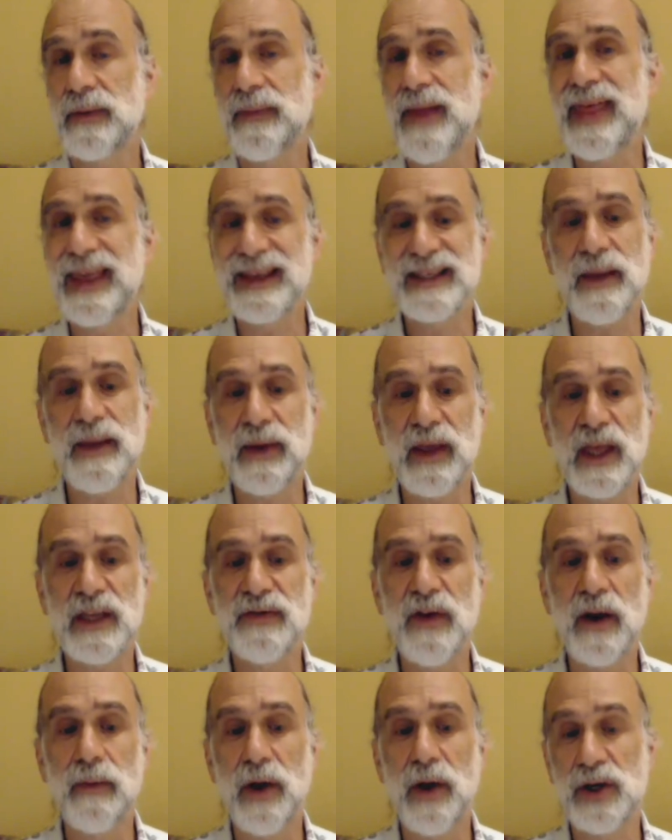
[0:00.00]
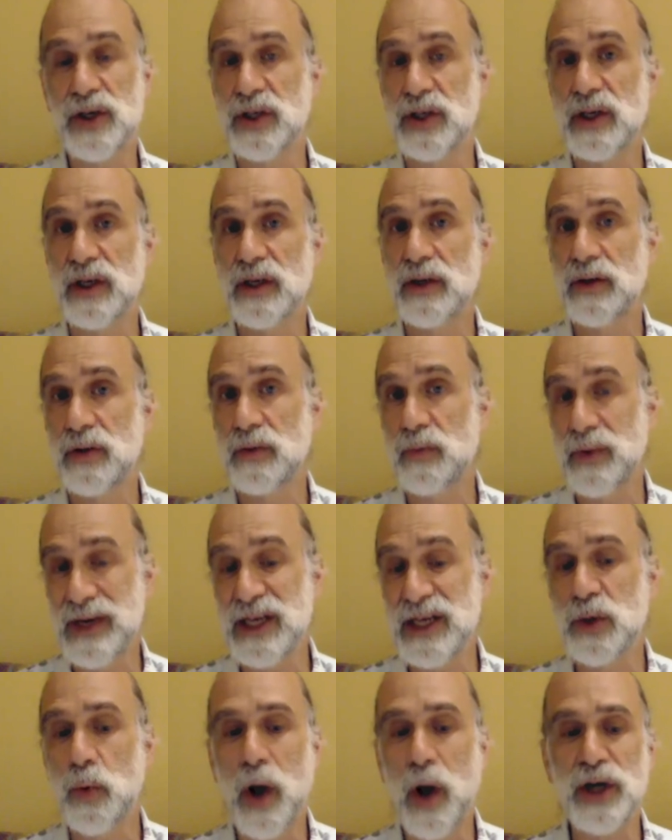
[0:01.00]
I think something that's very much we
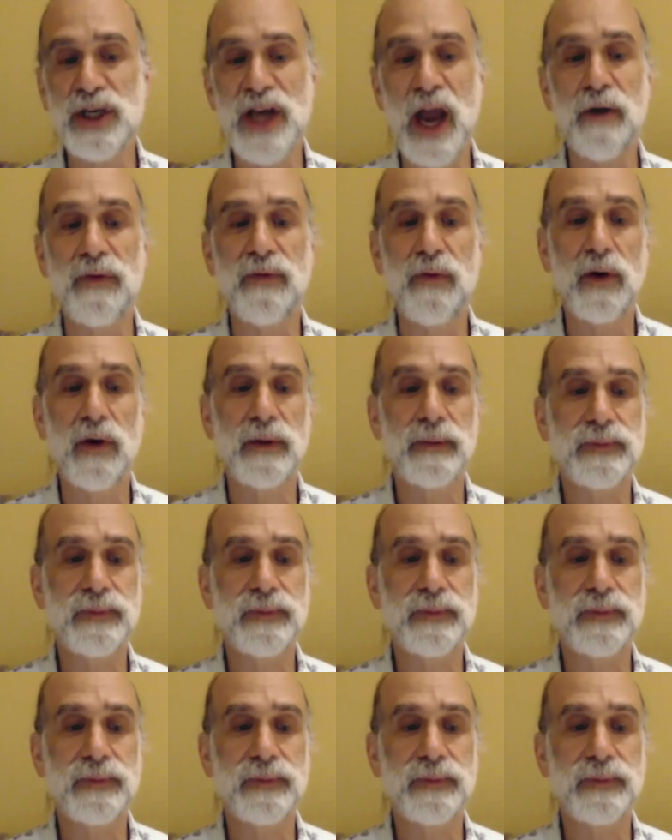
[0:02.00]
need to watch out for.